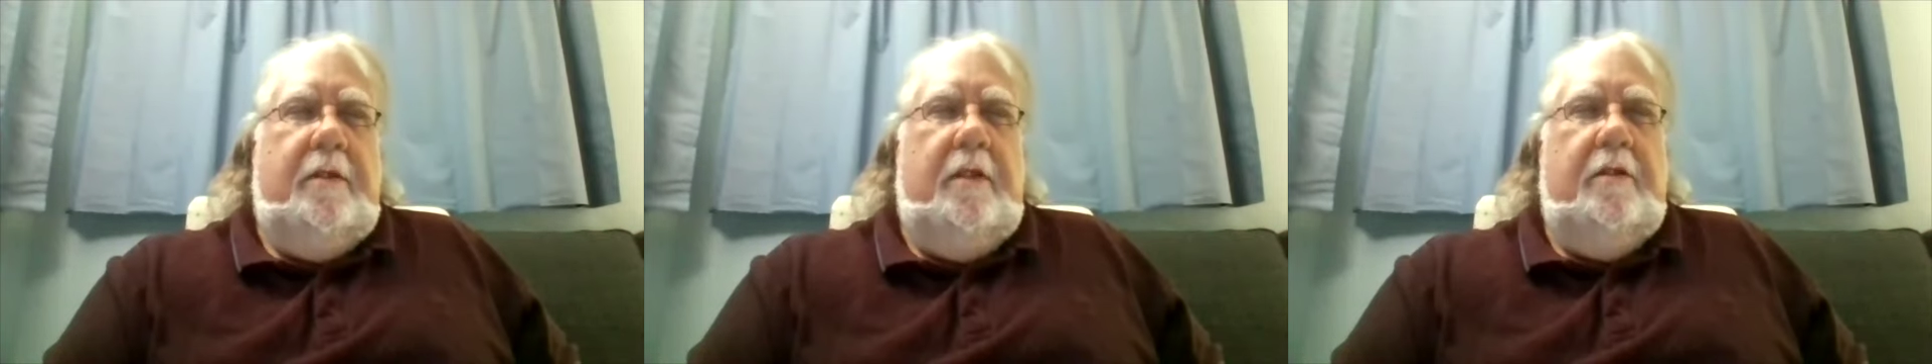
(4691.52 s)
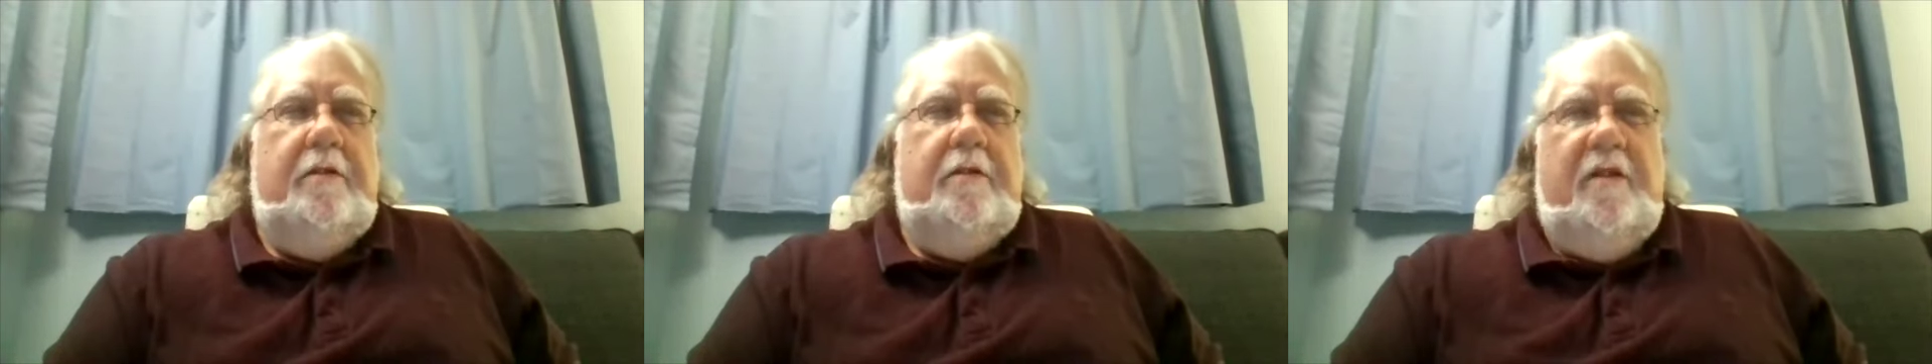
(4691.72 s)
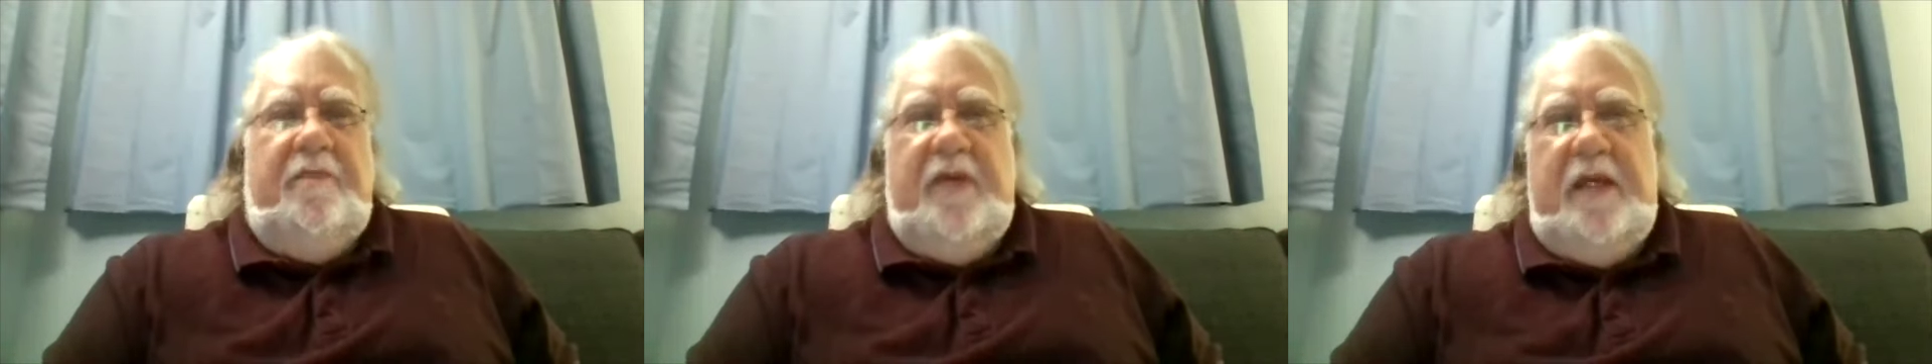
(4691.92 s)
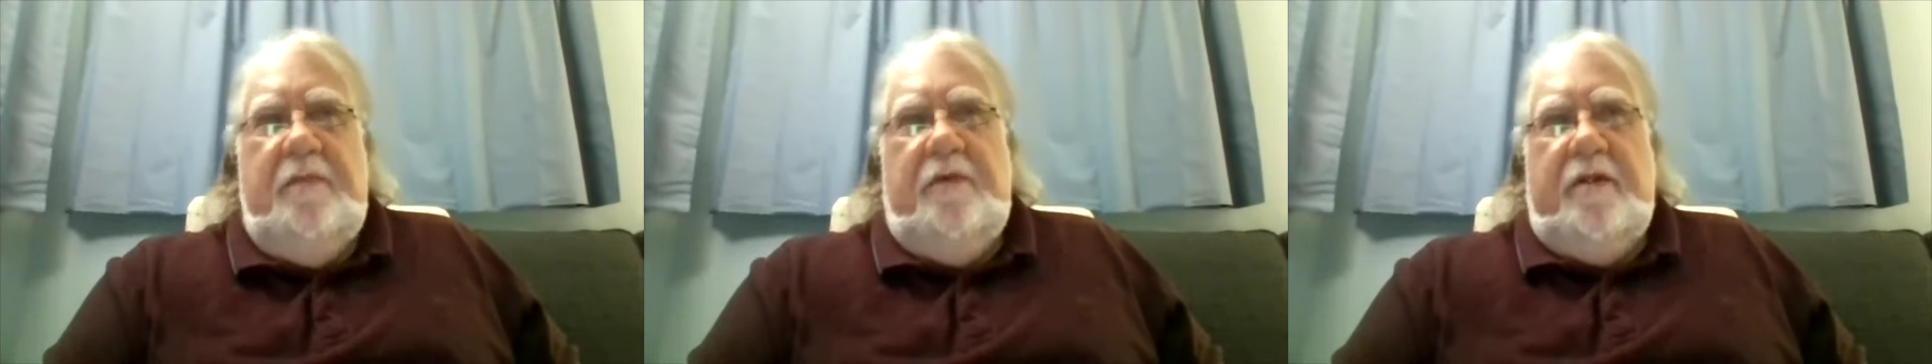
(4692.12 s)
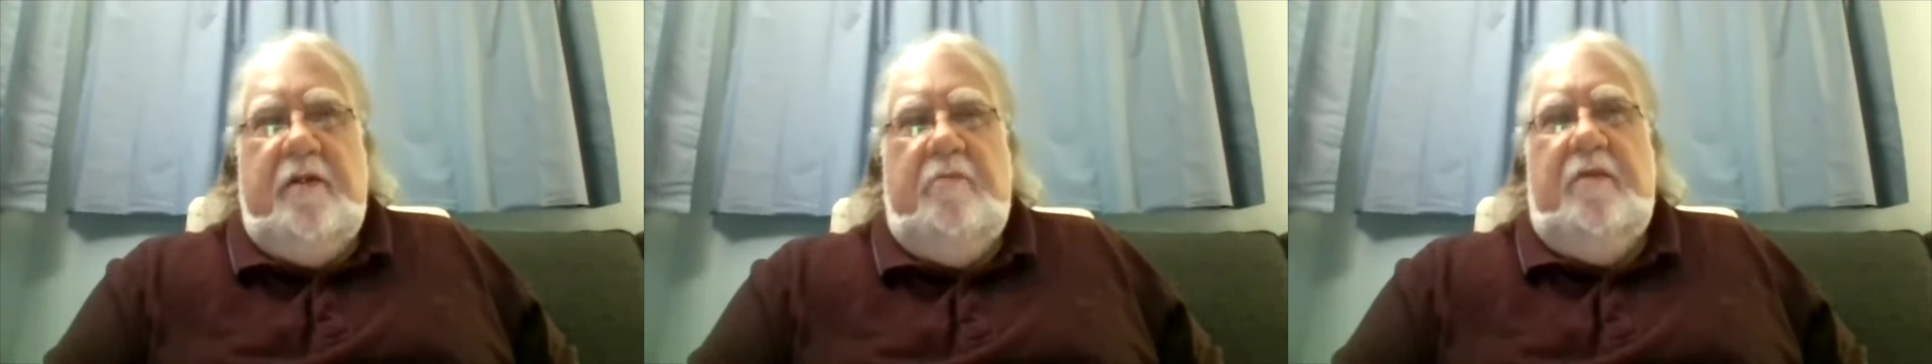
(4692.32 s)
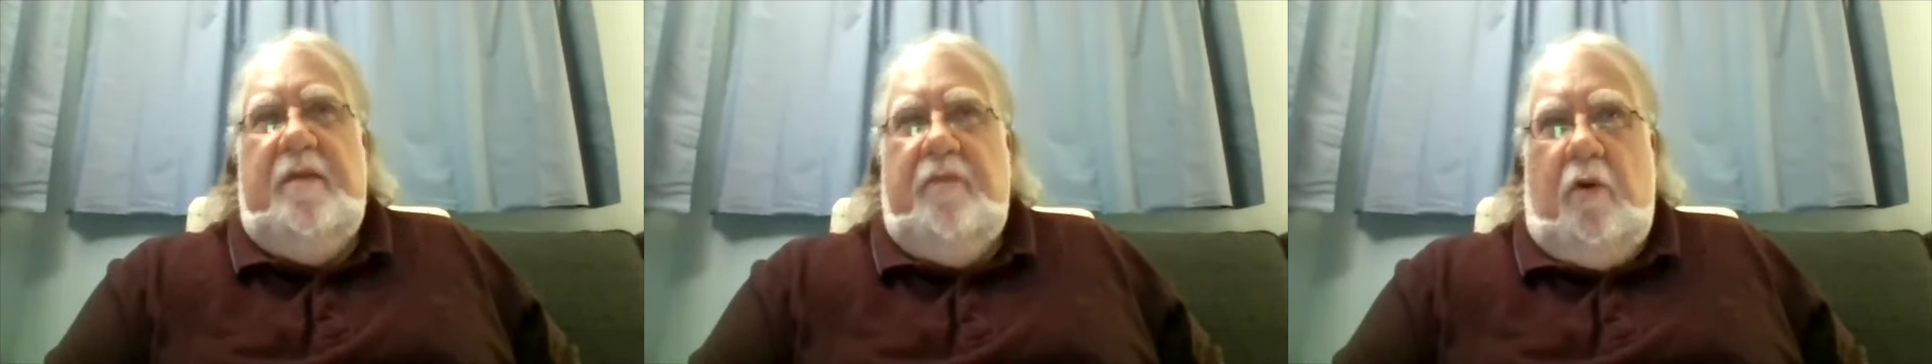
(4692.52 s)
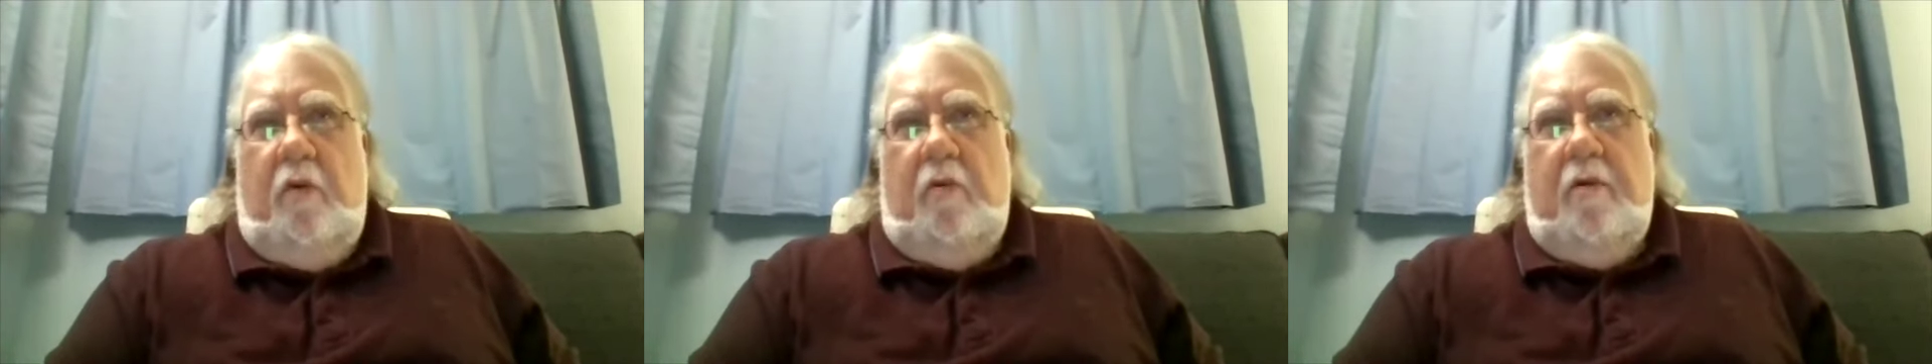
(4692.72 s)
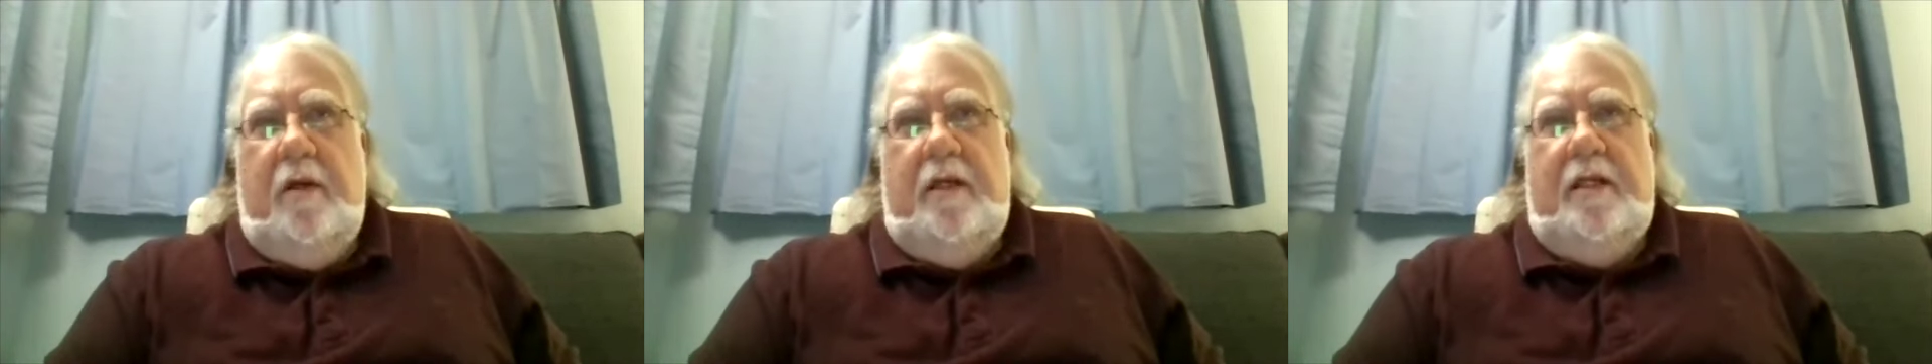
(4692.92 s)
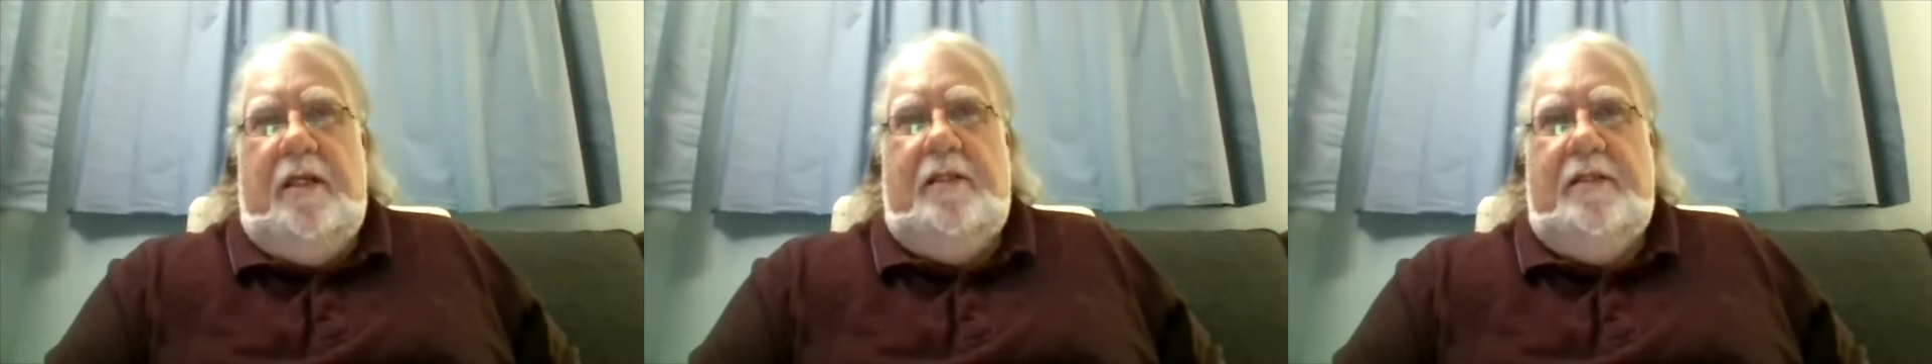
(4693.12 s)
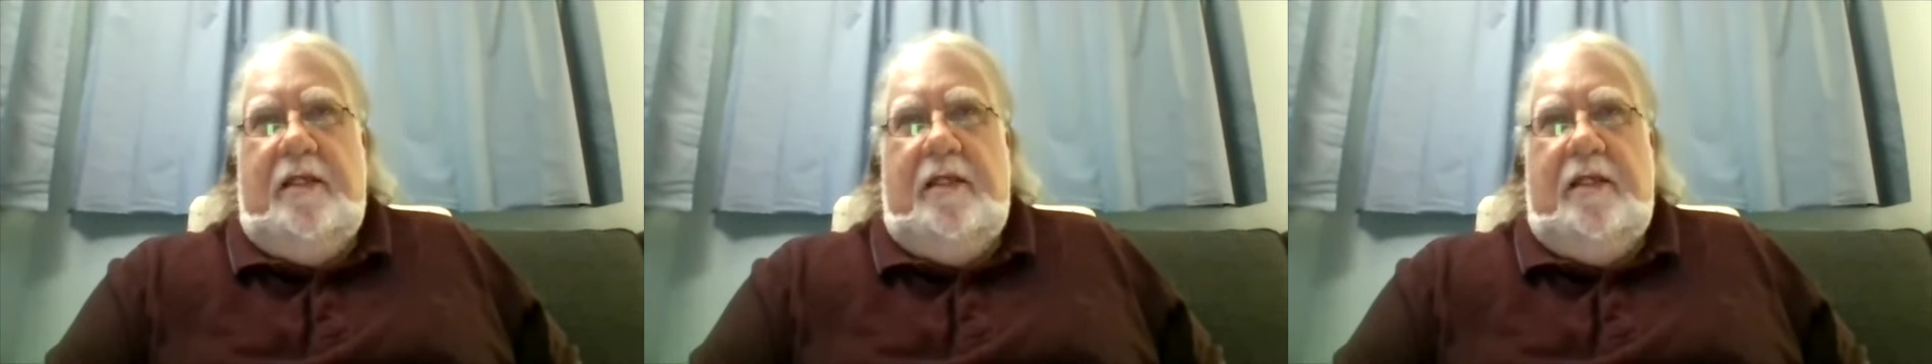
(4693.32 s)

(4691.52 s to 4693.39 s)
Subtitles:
the people that reported it,